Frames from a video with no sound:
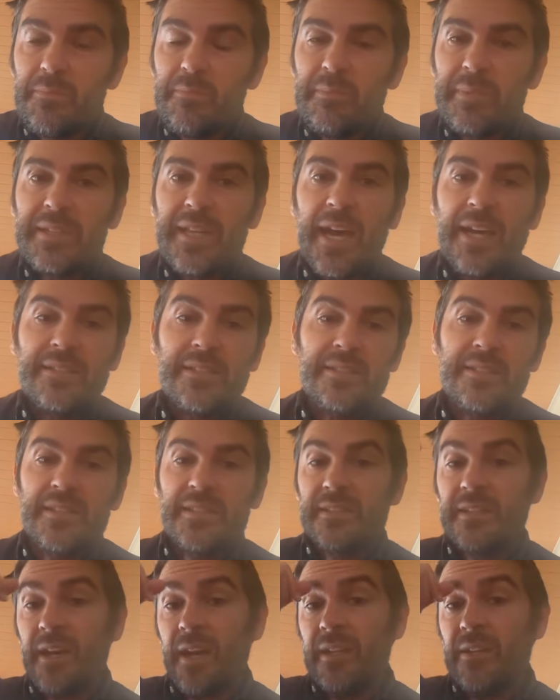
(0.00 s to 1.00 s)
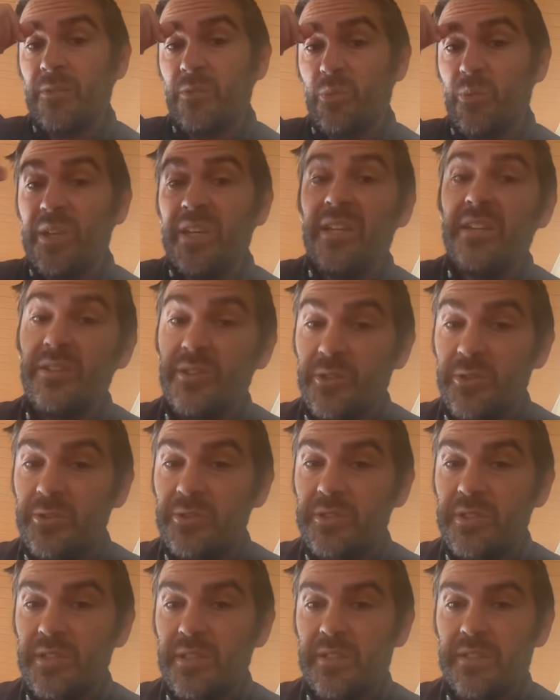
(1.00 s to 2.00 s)
metastasis kind of
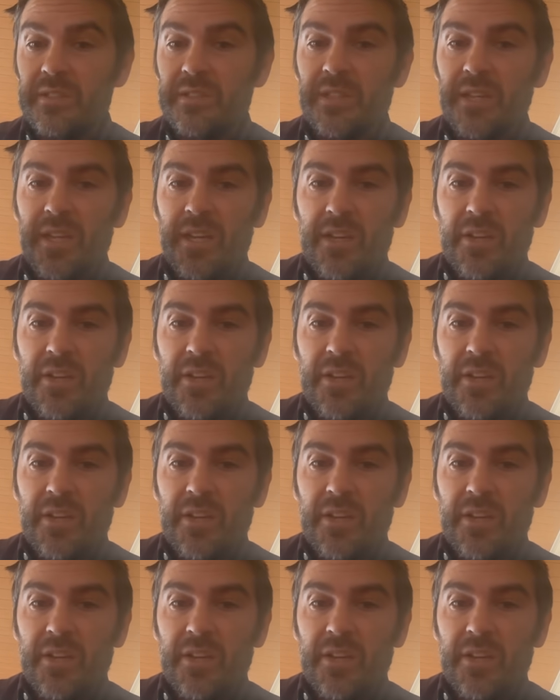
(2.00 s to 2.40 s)
reuses